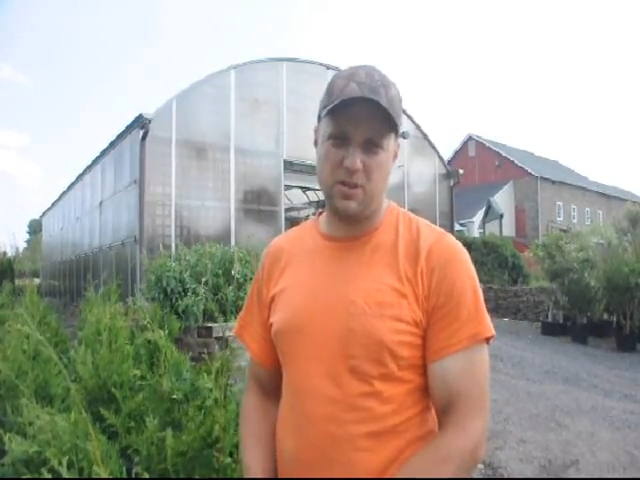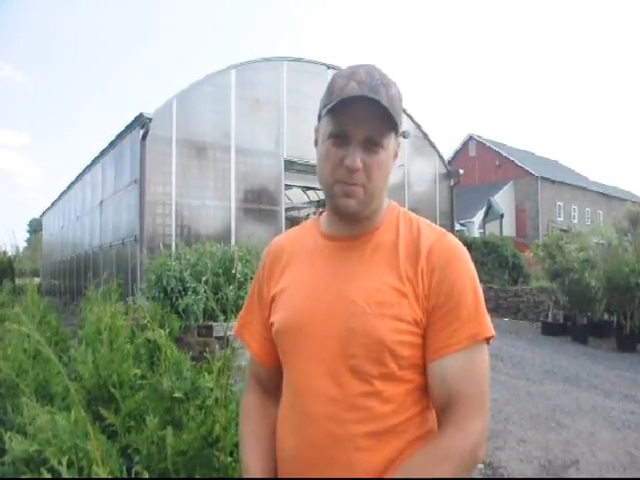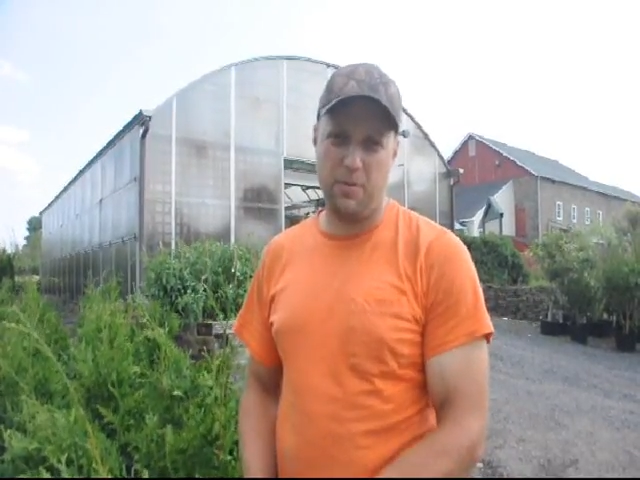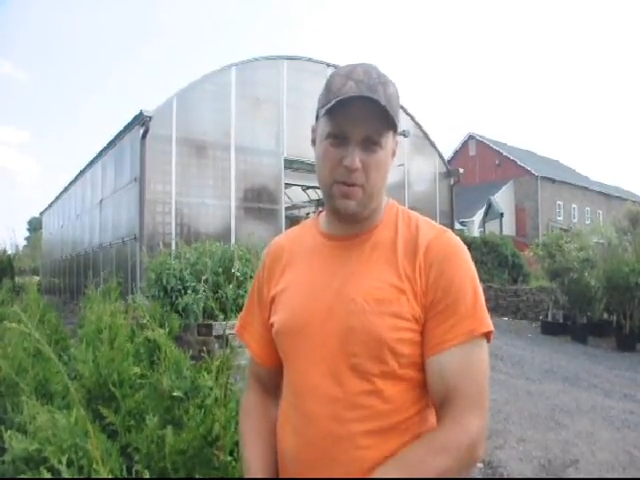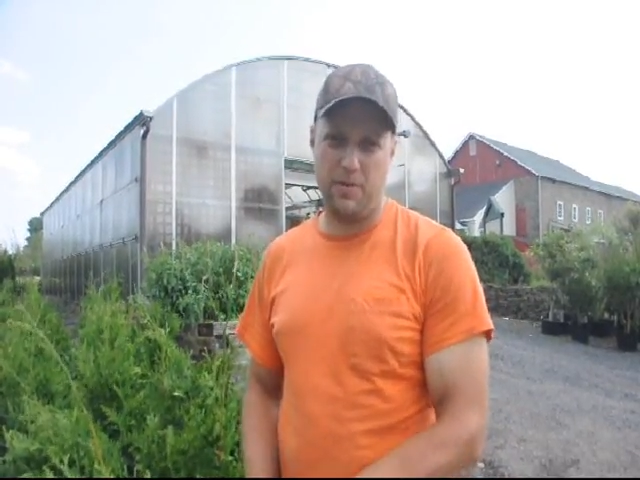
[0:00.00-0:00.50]
you're
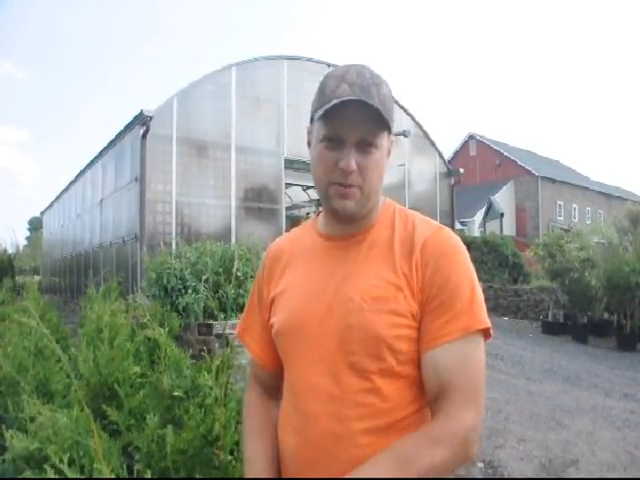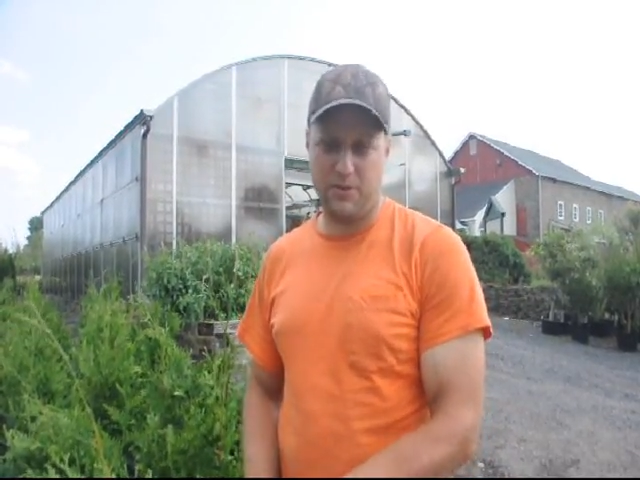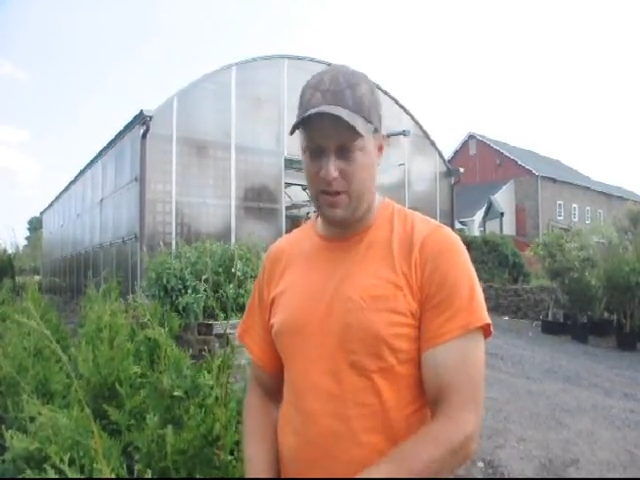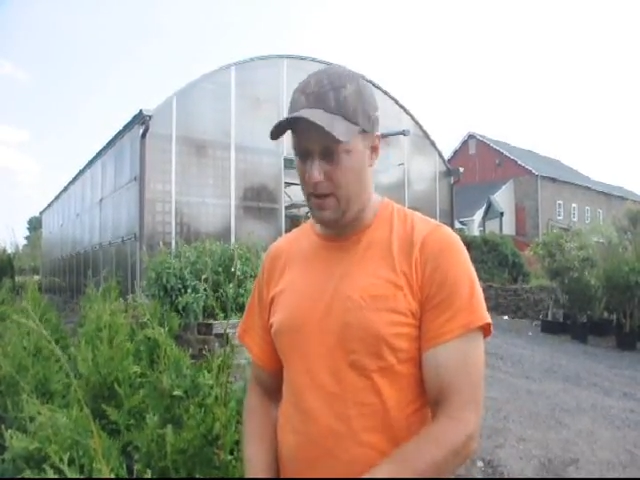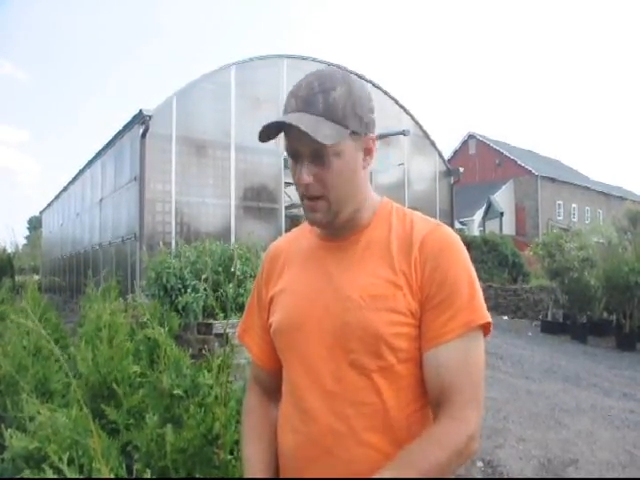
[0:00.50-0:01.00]
going to put on the
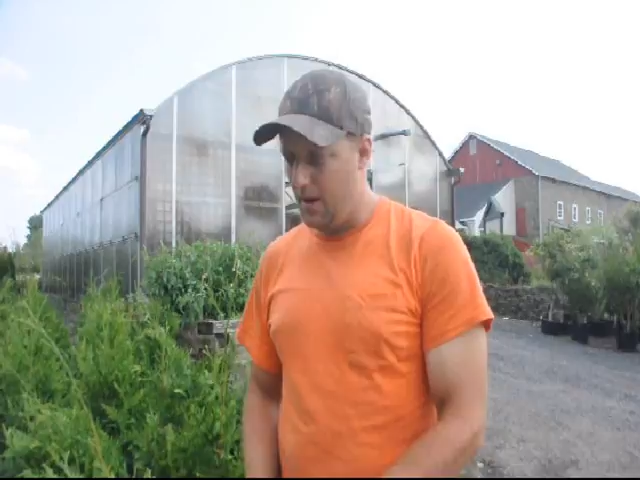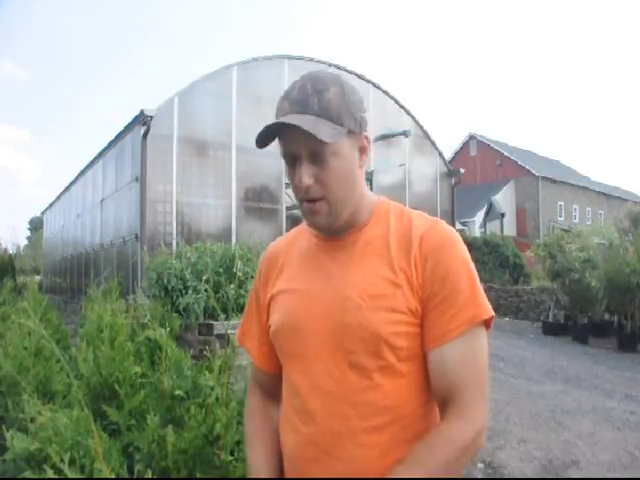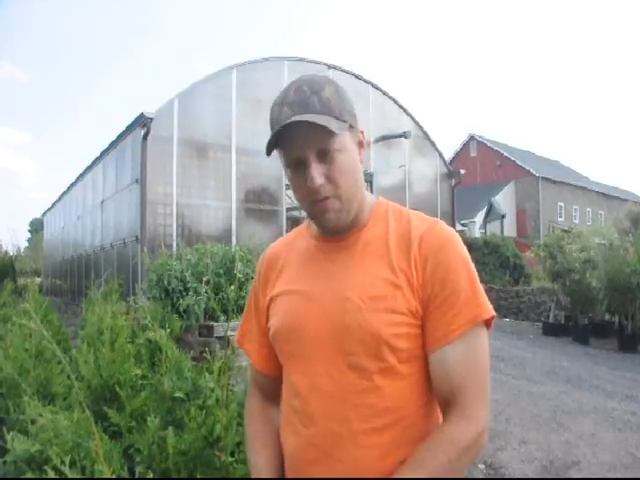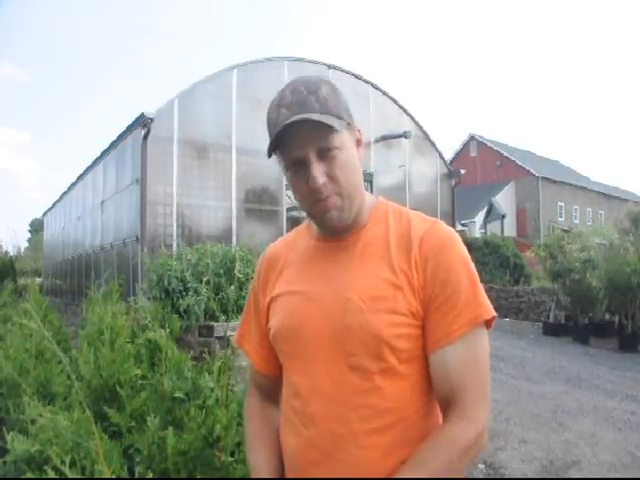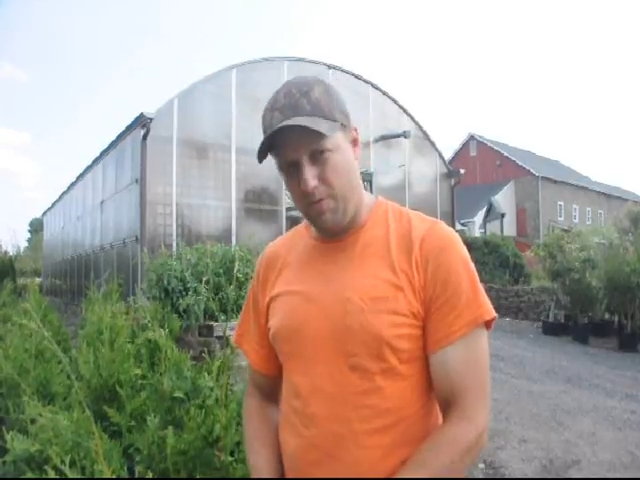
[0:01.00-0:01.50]
tree.
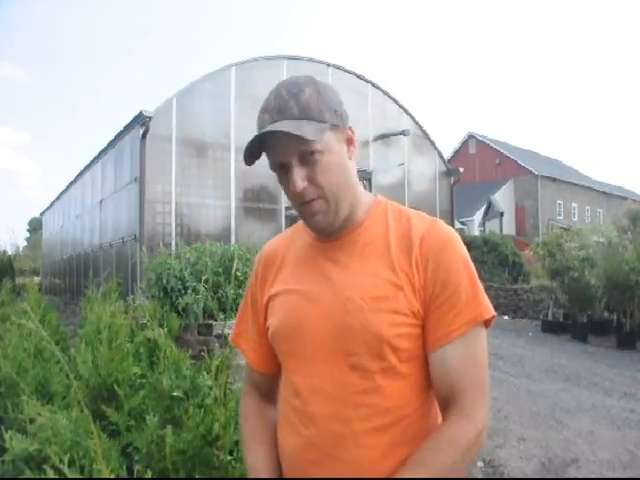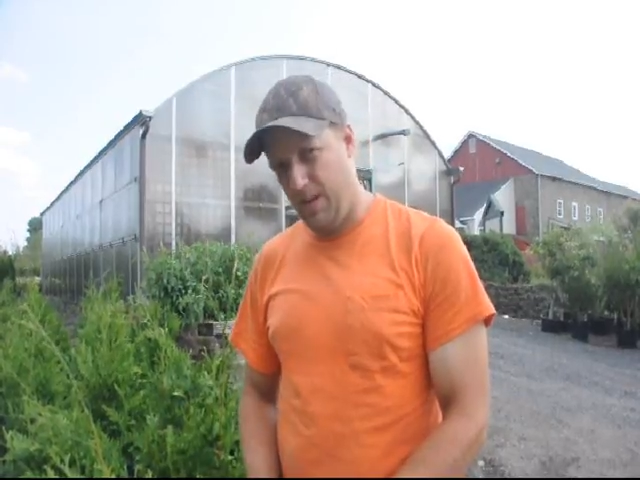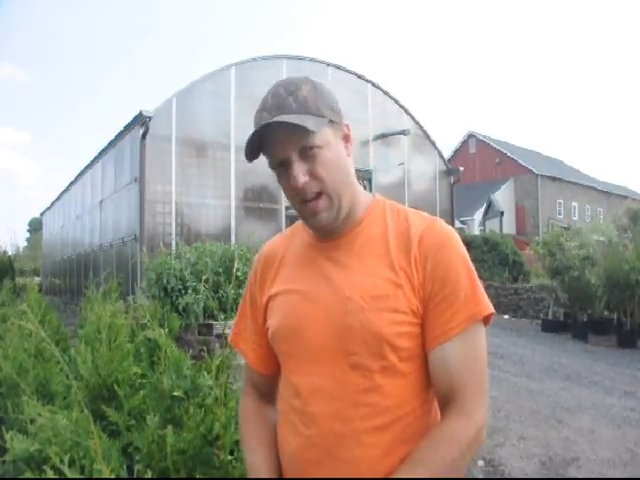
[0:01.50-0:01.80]
Removing